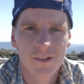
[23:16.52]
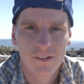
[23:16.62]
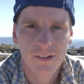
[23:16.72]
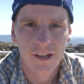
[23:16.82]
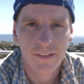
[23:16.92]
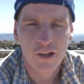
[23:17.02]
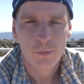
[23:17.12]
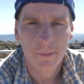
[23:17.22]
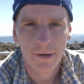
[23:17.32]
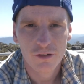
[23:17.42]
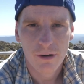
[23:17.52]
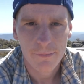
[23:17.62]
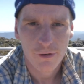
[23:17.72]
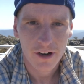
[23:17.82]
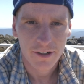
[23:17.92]
And that's pretty much a wrap
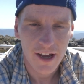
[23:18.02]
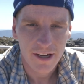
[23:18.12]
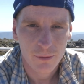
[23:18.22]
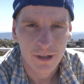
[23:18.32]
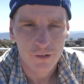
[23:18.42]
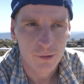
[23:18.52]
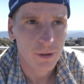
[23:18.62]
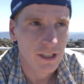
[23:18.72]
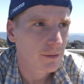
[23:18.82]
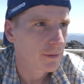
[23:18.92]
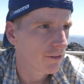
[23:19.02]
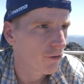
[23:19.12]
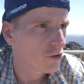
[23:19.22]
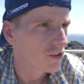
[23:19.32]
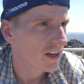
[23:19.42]
for our day. We have completed Mt
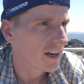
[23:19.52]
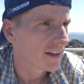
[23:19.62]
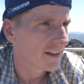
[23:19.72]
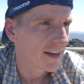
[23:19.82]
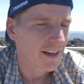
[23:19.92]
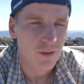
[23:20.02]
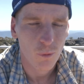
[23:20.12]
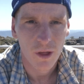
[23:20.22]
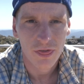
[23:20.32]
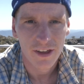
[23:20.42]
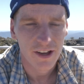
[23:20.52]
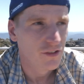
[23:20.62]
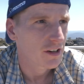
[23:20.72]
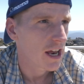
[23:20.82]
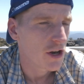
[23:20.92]
Rosea at
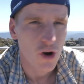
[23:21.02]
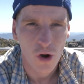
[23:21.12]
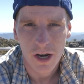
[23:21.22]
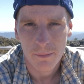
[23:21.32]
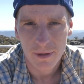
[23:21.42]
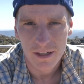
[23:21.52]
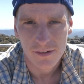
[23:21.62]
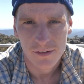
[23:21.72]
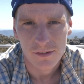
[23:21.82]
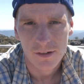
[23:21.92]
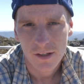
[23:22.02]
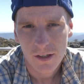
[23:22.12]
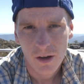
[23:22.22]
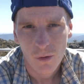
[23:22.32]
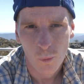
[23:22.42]
1,009 metres.
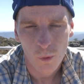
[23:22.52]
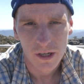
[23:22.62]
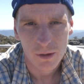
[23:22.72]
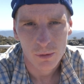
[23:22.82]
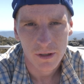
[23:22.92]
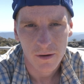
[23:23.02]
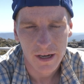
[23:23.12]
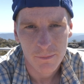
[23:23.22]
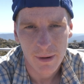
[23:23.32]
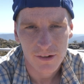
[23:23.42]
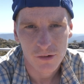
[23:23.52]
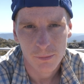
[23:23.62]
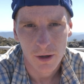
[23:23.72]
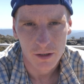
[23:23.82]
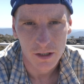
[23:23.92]
We will now head back to
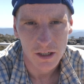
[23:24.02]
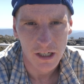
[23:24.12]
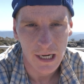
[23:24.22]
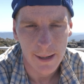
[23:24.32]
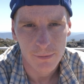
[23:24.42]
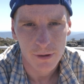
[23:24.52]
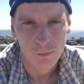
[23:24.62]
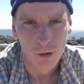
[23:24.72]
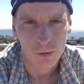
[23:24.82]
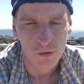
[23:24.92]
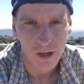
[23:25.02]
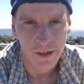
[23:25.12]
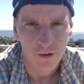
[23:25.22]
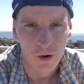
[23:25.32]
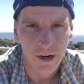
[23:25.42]
Bugiga Camp, where we'll stay
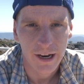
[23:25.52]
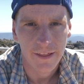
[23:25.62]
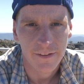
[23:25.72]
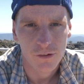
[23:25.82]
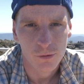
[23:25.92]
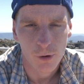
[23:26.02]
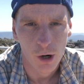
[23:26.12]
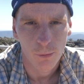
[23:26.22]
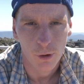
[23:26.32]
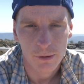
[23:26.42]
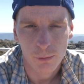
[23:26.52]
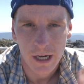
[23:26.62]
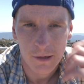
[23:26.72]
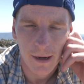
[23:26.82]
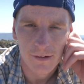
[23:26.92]
the night, and then tomorrow morning we'll
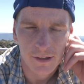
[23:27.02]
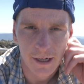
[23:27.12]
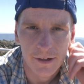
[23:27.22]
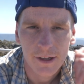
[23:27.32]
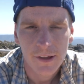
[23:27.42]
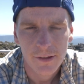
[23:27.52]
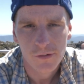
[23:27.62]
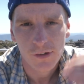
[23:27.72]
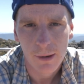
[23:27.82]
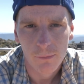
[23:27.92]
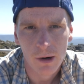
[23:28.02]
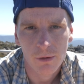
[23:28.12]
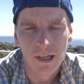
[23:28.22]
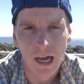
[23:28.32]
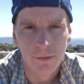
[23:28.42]
head back down the same way
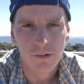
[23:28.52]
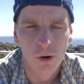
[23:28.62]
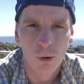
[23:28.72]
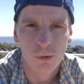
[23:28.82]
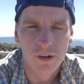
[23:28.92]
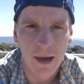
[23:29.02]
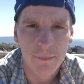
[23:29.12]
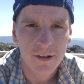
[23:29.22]
we came into Halls Gap.